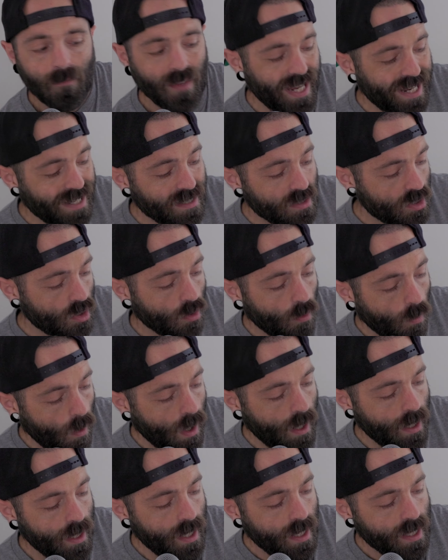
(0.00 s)
is the
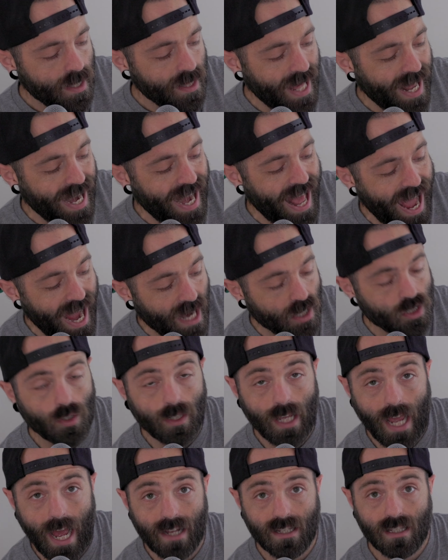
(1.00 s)
one that
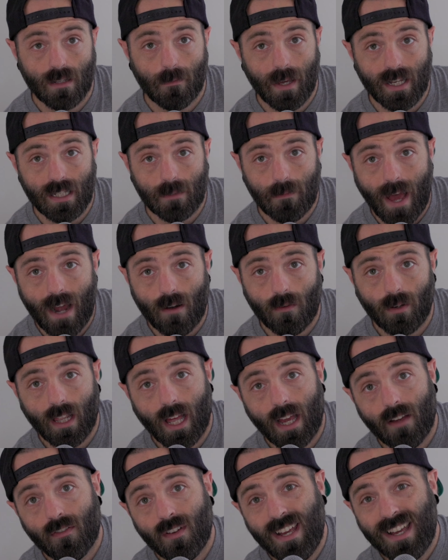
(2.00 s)
actually has the best battery
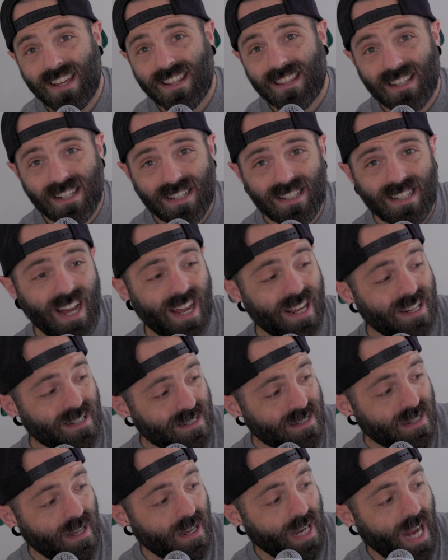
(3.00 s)
life. This guy is
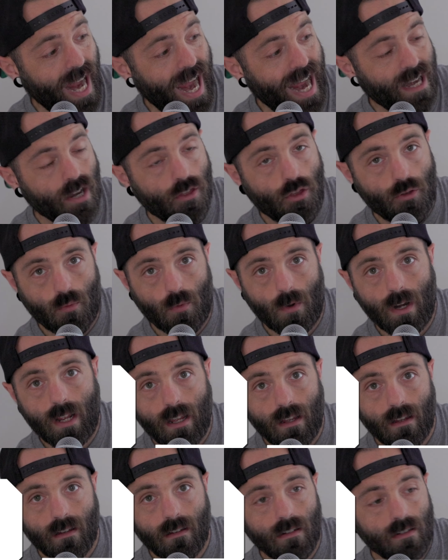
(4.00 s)
stuck at
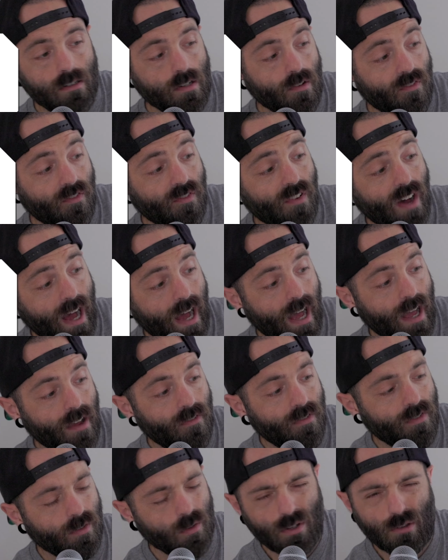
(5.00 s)
3 to
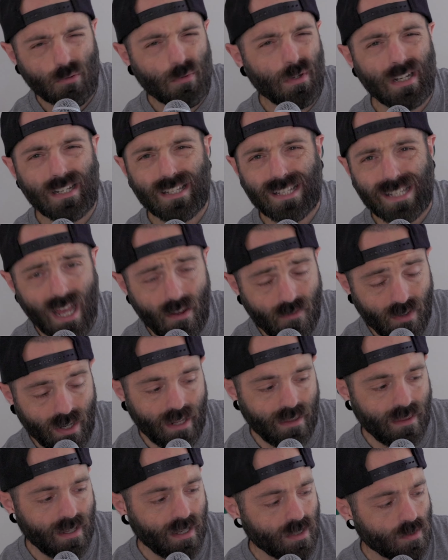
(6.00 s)
5 or 3 to 7,
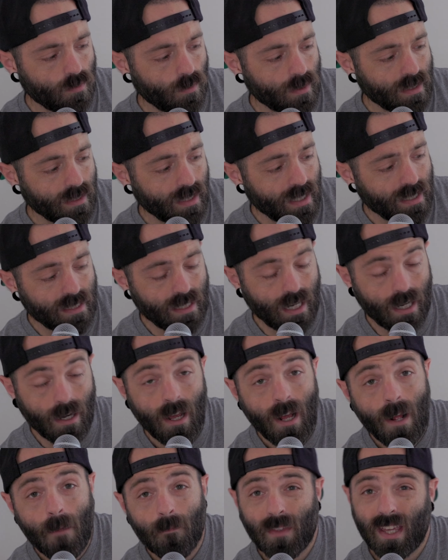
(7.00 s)
I think is what's listed.
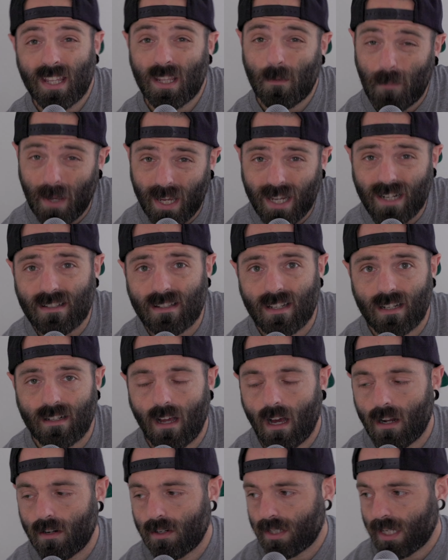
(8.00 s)
And the biggest thing
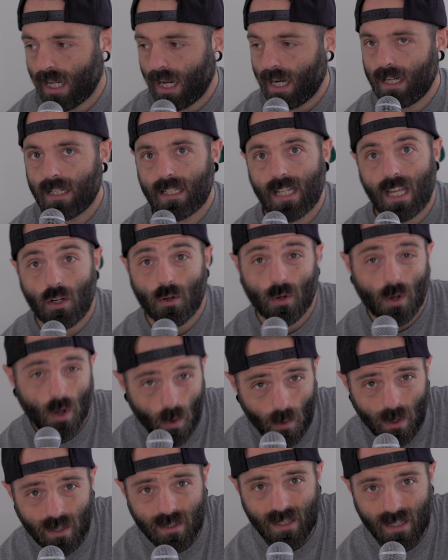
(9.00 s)
to understand is that you're
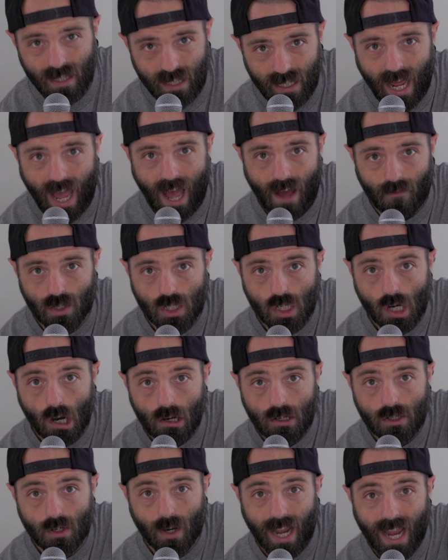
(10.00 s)
going to need to have a
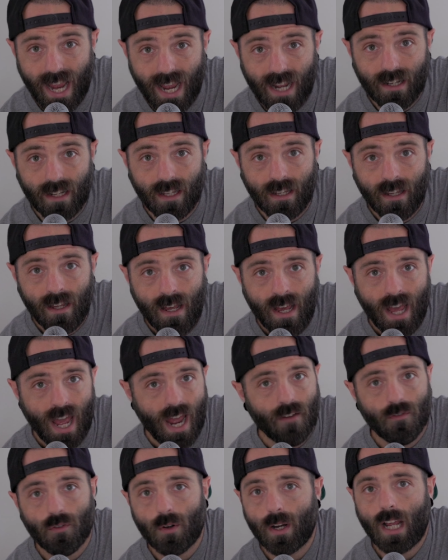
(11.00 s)
charger handy
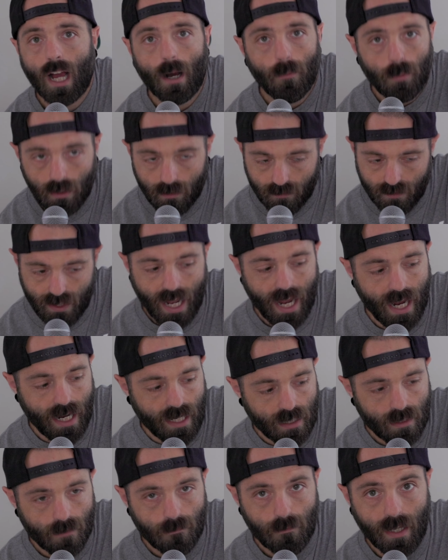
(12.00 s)
every couple of
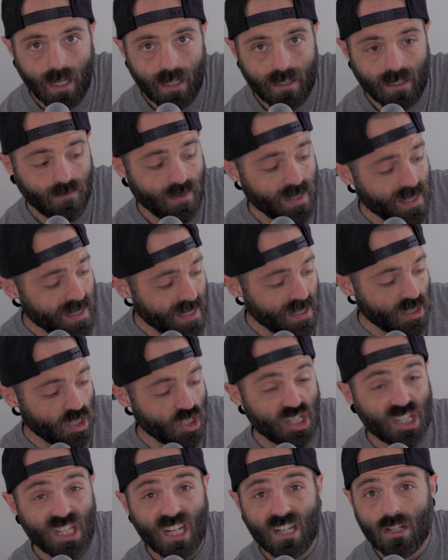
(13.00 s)
days, because if this thing
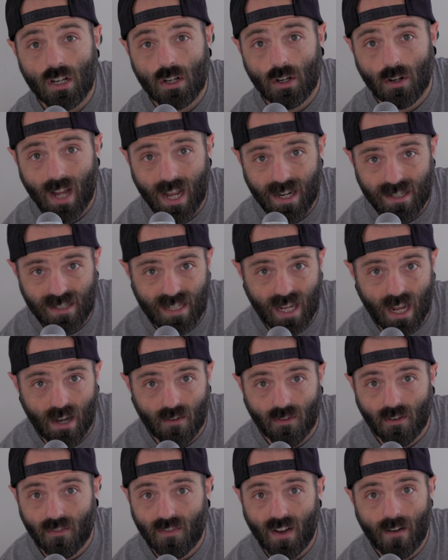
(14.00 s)
just sits on your
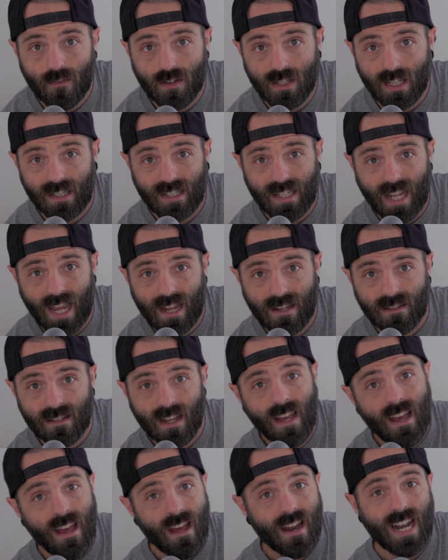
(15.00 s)
nightstand for 5 or 6 days
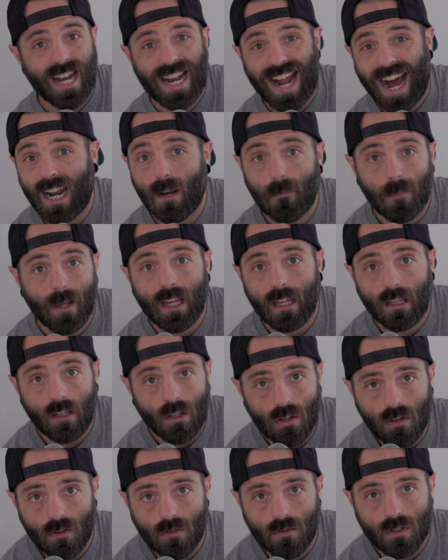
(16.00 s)
not being
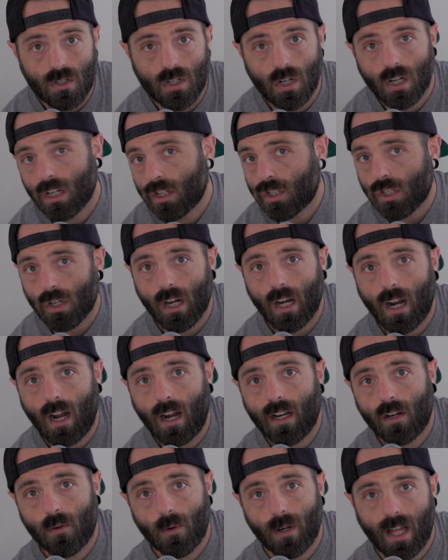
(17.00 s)
used, you're going to turn it
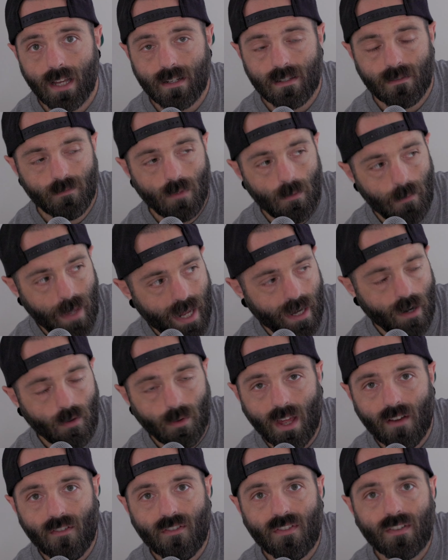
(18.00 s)
on and realize, man, I
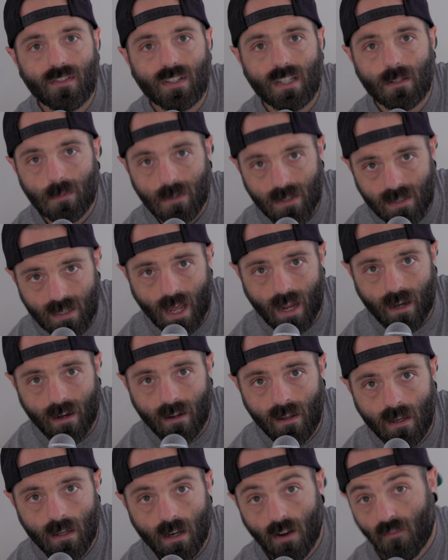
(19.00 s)
only have 15%.
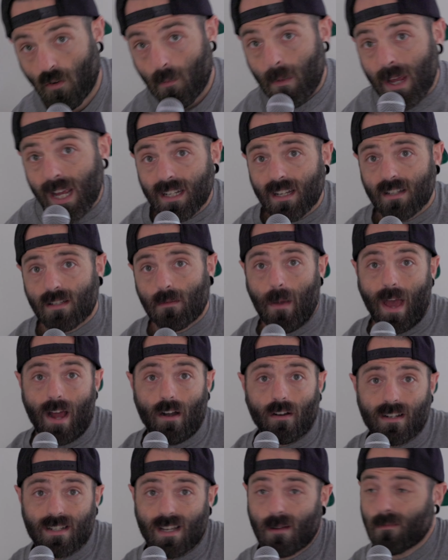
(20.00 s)
And for me, it doesn't
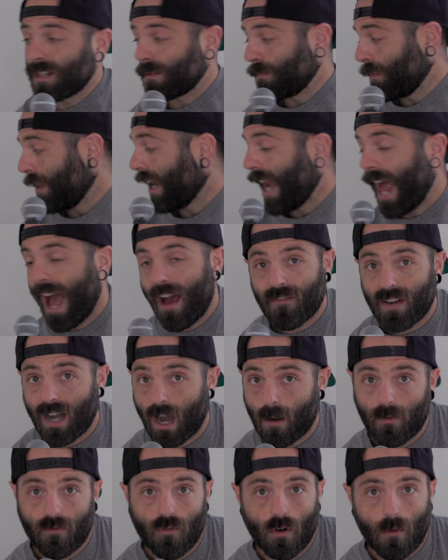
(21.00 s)
matter because I'm just playing half an
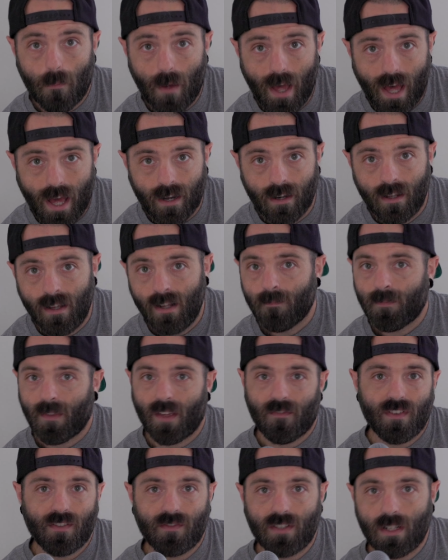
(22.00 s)
hour before bed.
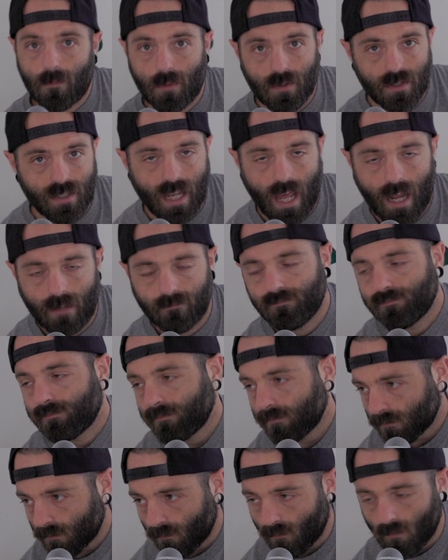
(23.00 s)
That 15%
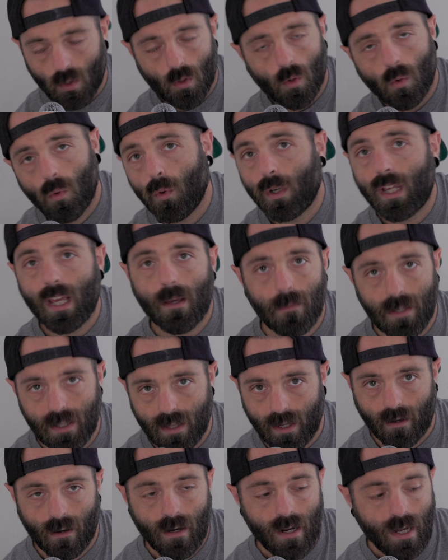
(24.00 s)
will get me
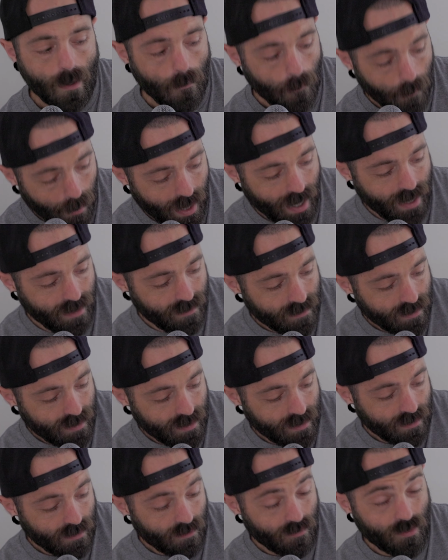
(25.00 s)
there. But
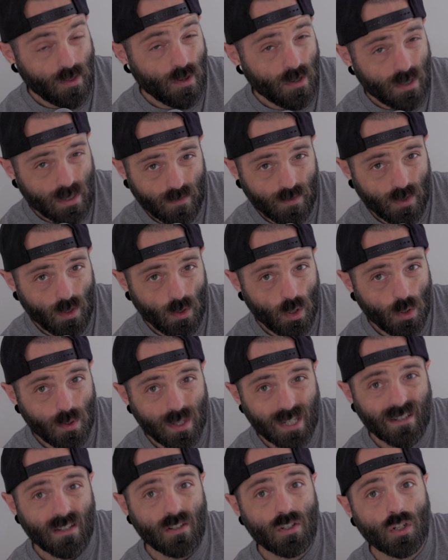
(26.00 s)
for those of you who
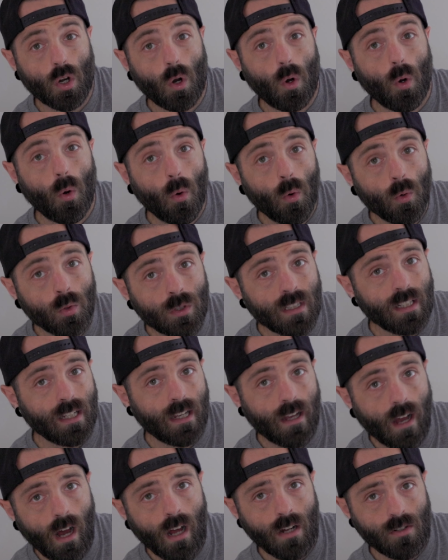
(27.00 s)
this is your only
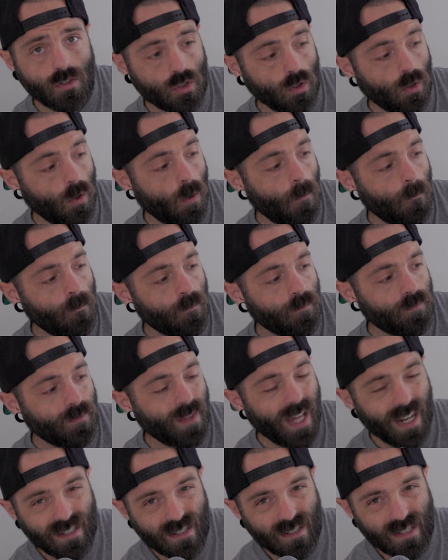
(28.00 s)
console,
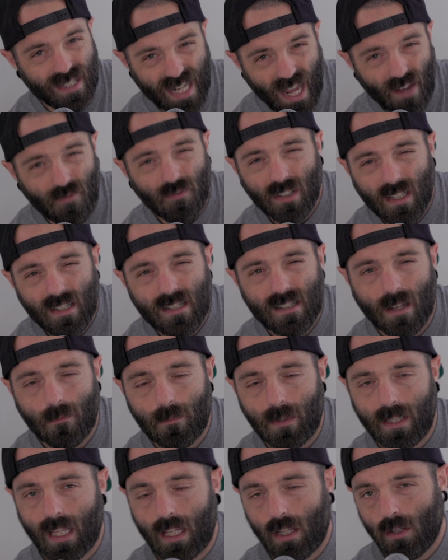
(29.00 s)
that's definitely
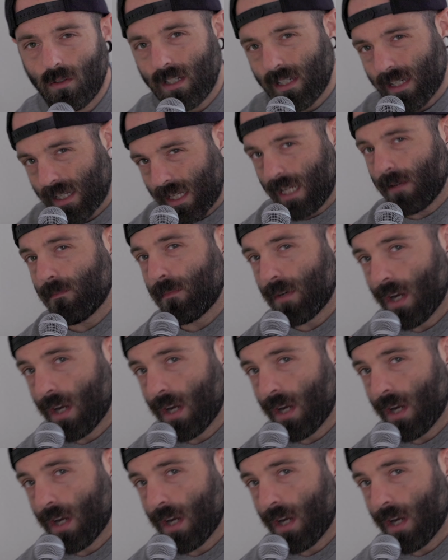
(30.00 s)
something that you need to keep